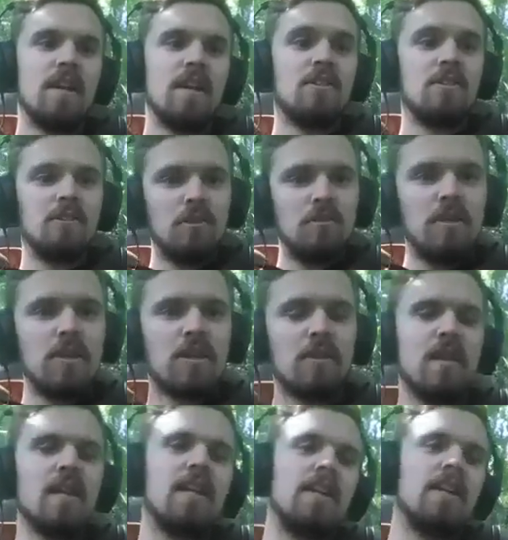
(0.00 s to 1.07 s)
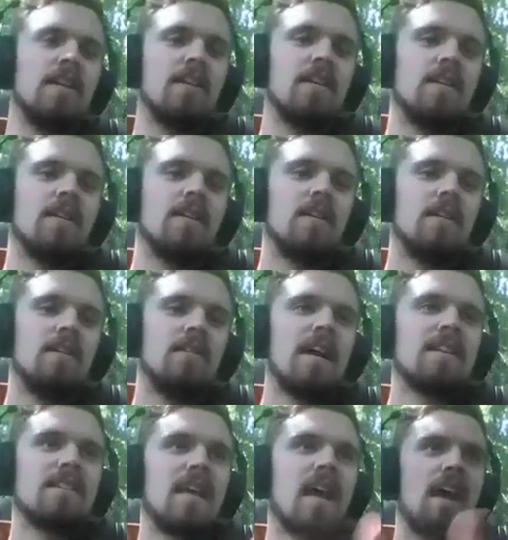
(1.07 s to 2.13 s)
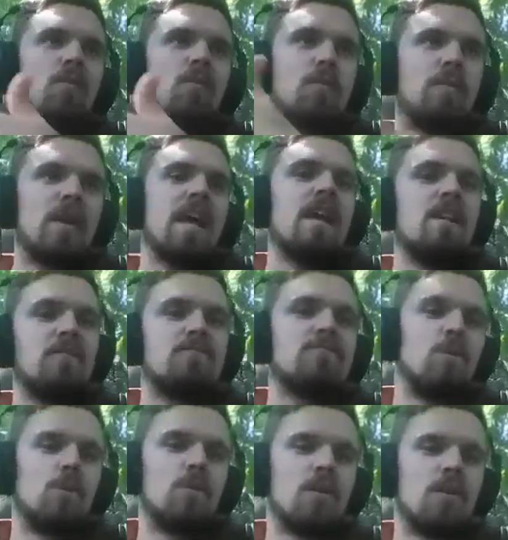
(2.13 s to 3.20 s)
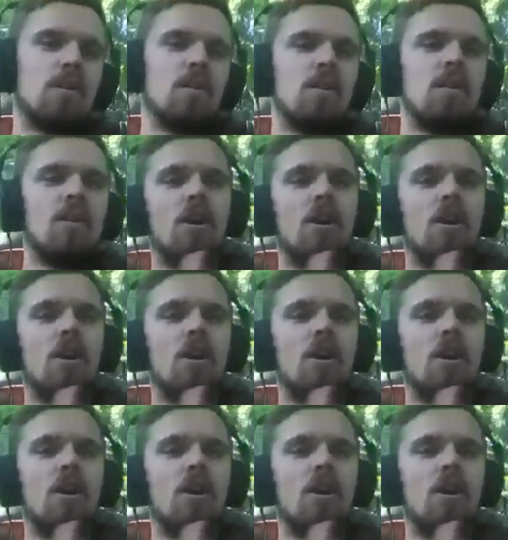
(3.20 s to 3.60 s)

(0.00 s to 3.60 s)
and diluting our money, that's how we're paying for